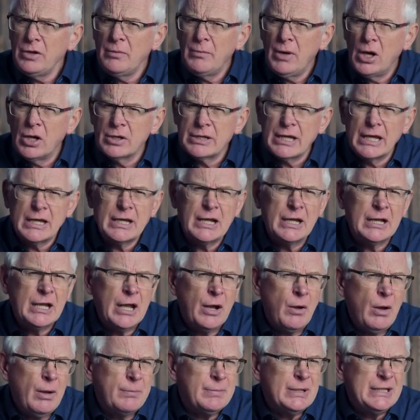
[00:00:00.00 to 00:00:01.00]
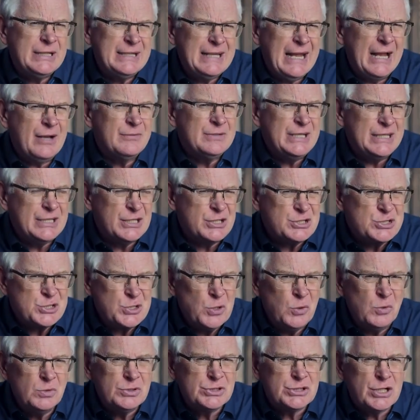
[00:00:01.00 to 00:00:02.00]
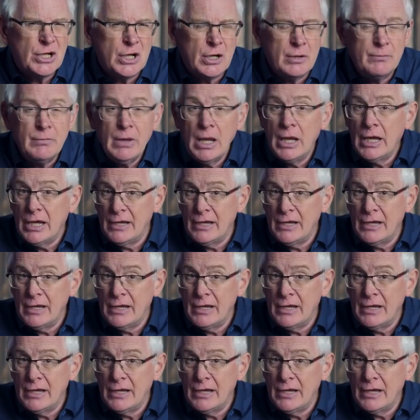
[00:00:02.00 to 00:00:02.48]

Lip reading: the market can go up and down in the short term,